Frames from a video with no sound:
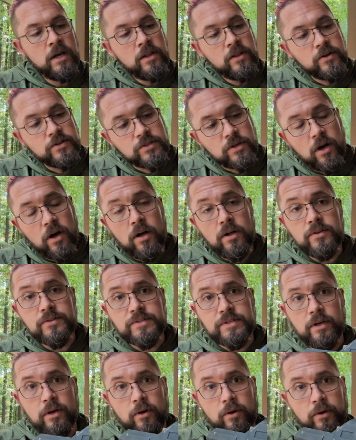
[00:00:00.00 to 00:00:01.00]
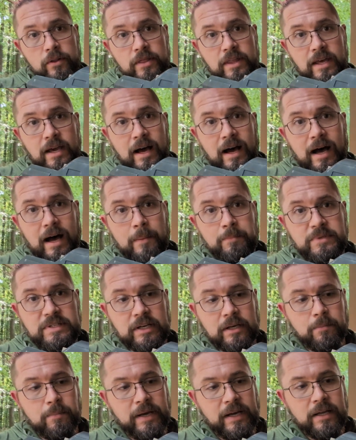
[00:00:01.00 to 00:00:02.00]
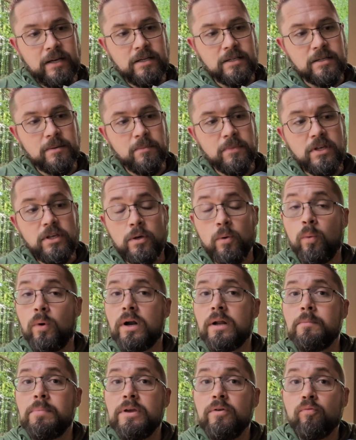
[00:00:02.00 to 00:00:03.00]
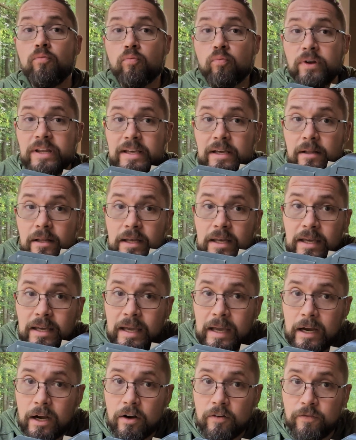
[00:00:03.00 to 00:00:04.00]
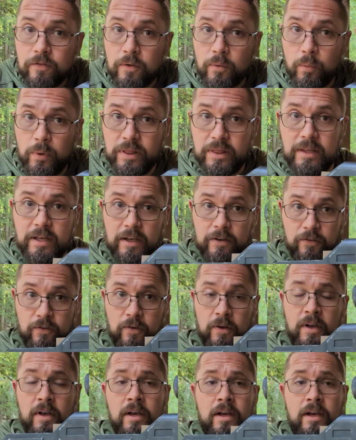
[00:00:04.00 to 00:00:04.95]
There's also the optic mechanism. You want to be really careful with this.